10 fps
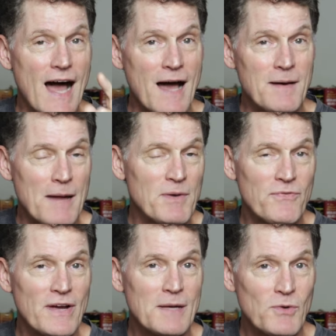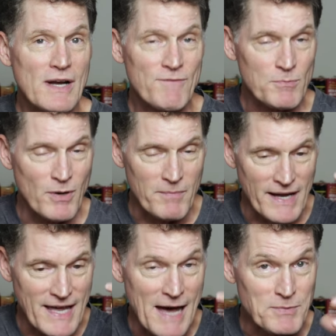I, I'm afraid I'm going to have to put my
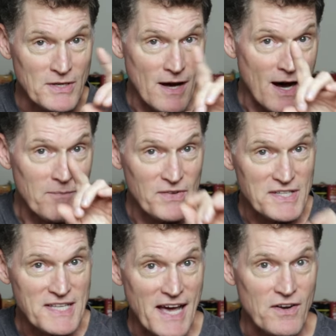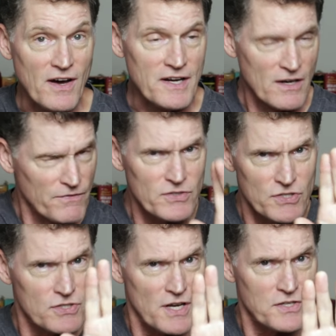Captain Obvious hat on here for
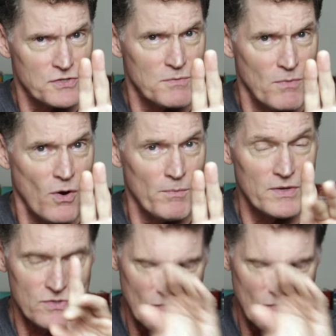just a moment,